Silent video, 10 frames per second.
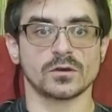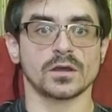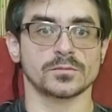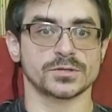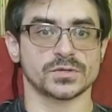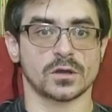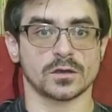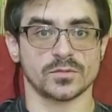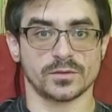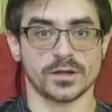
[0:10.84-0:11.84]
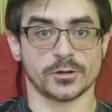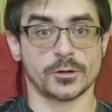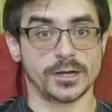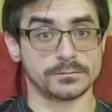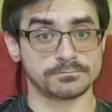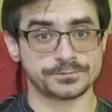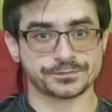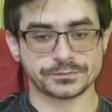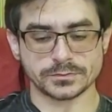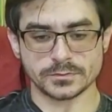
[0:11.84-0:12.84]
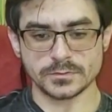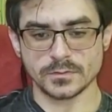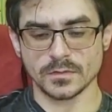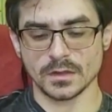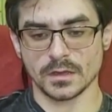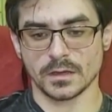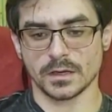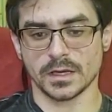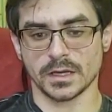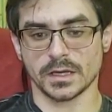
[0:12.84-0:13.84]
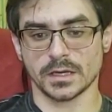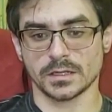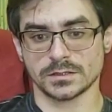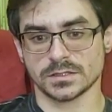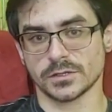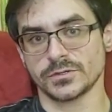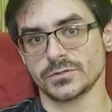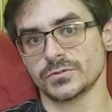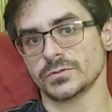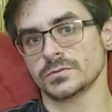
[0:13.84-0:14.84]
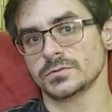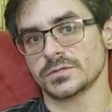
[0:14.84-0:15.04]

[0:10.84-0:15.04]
I'm going to talk a bit about Kratom and tell you,